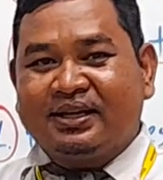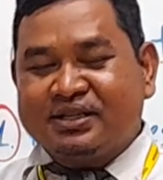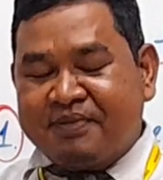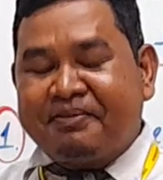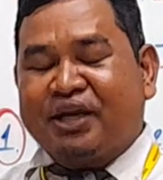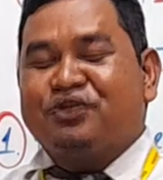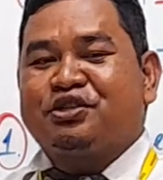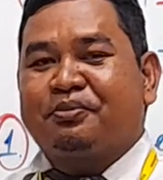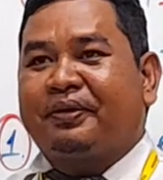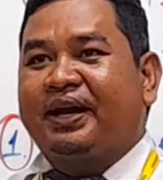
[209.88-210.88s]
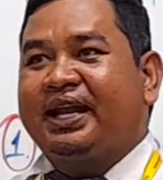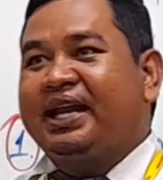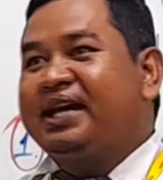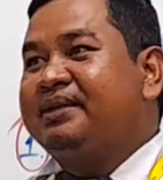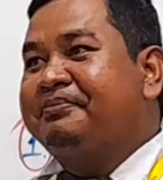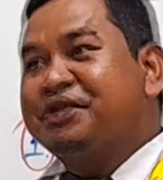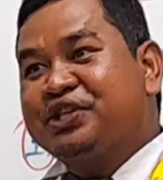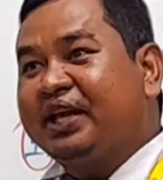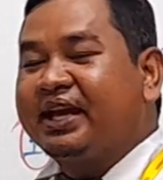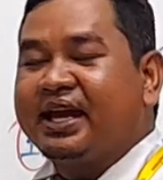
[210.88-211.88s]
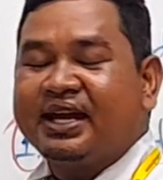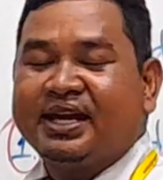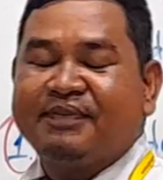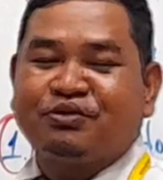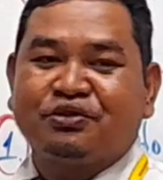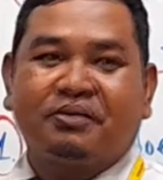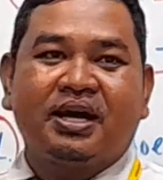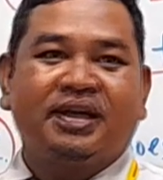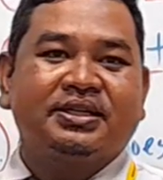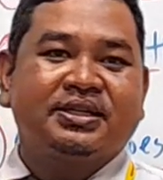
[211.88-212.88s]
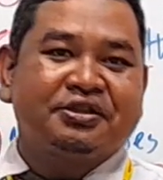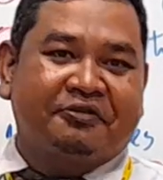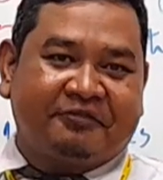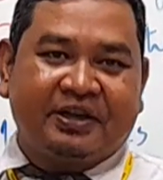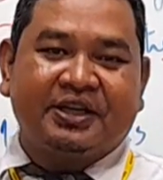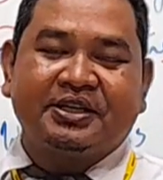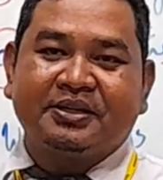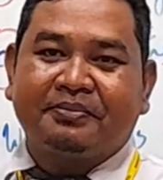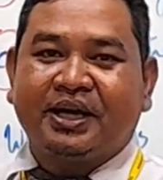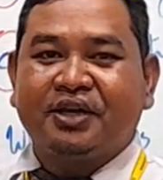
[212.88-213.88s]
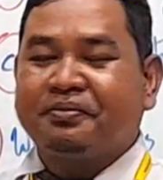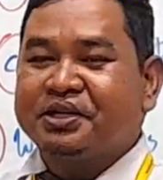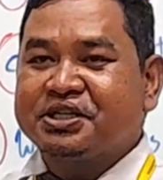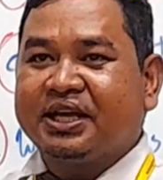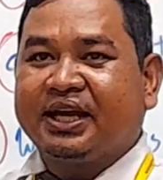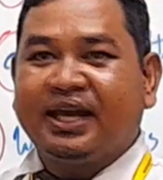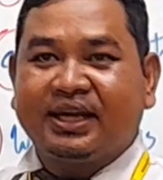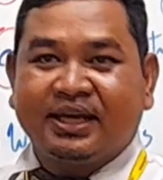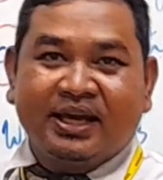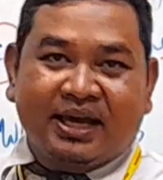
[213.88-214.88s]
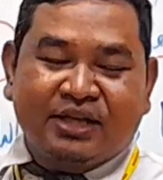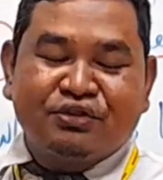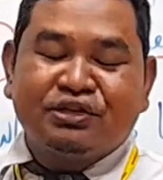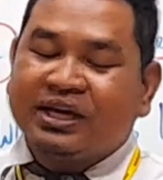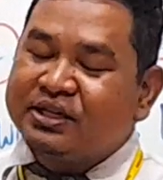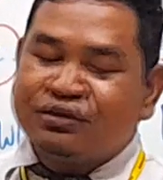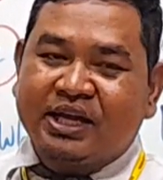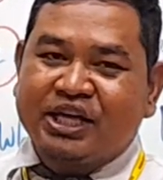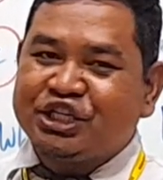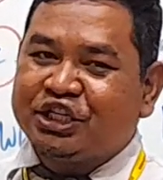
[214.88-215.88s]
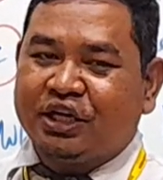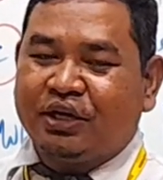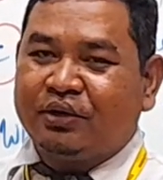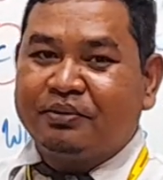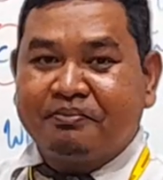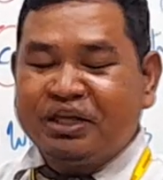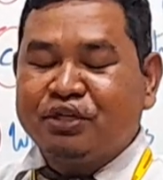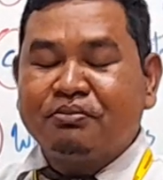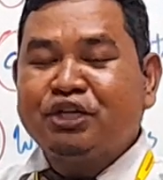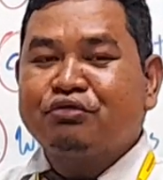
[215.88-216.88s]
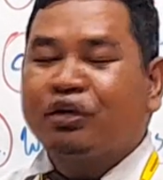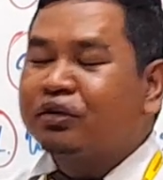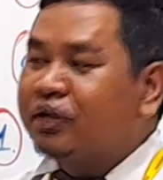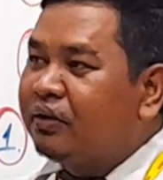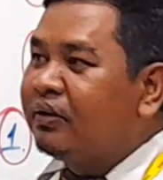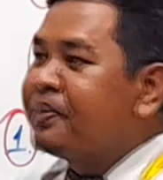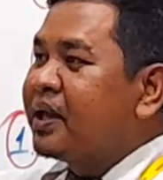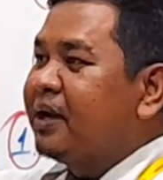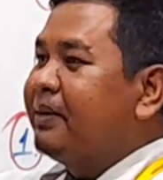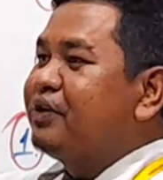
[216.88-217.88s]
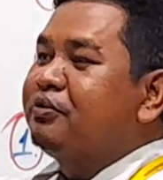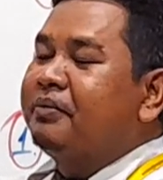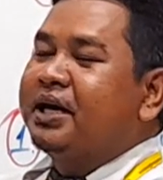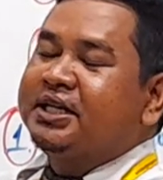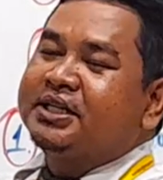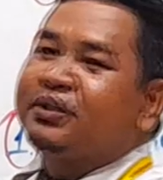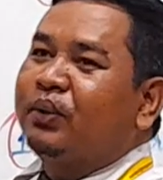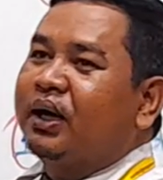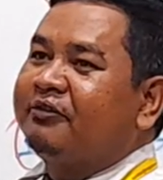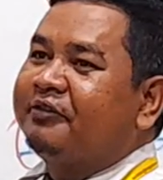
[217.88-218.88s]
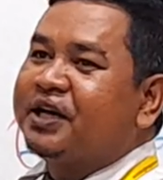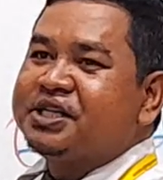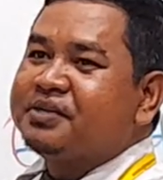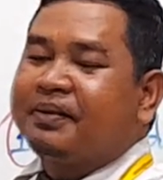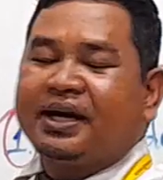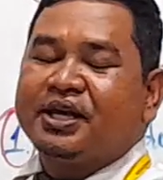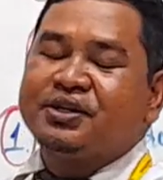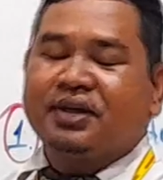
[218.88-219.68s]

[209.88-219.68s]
they make you surprise, like birthday cake, if your mother, your father buy your birthday cake, and introduction, no, mean you don't know about your mother or father buy